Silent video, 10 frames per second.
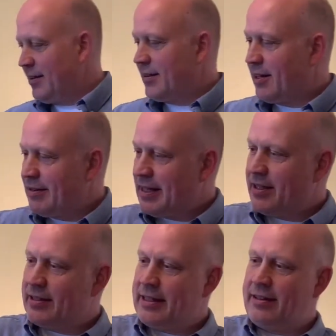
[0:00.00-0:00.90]
there is
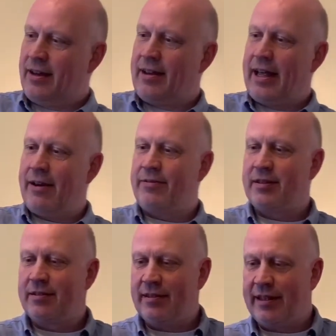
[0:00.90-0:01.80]
actually none left
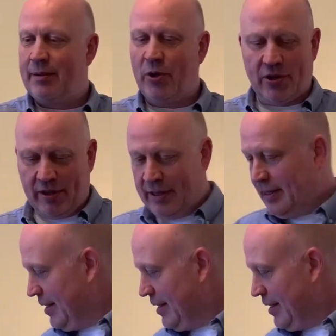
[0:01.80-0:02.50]
in the bottle.